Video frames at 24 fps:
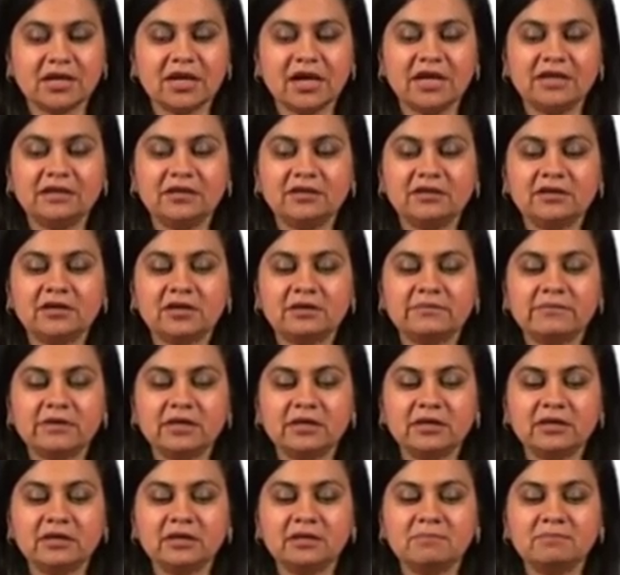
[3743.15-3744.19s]
can
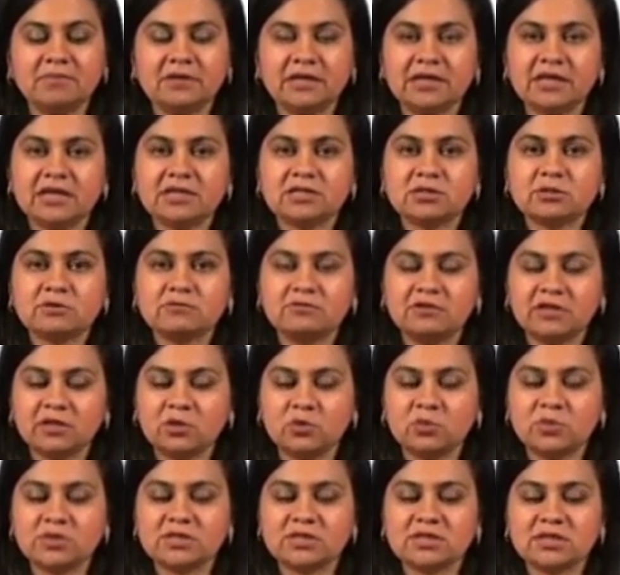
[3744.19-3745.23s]
determine the place of
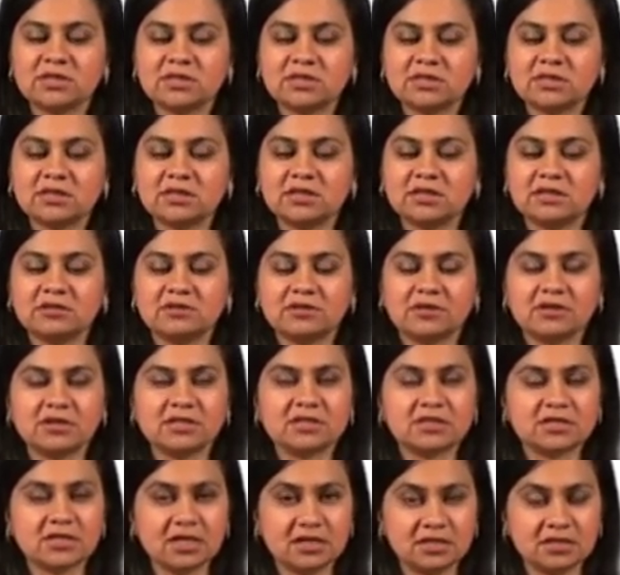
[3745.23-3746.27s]
linguistics in
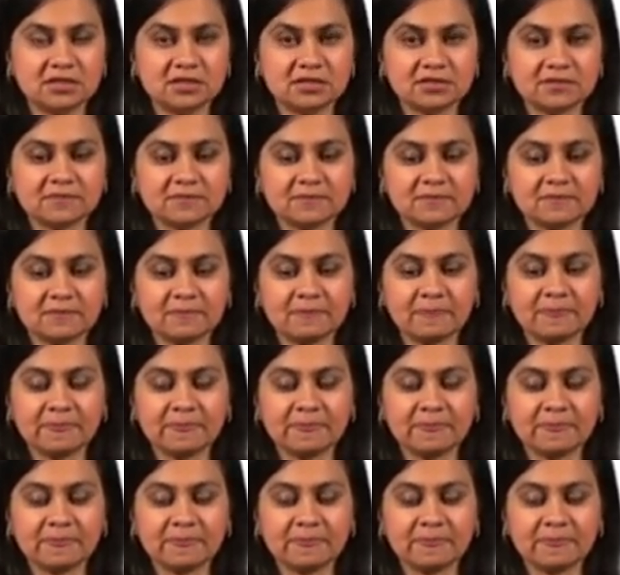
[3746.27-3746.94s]
literary studies.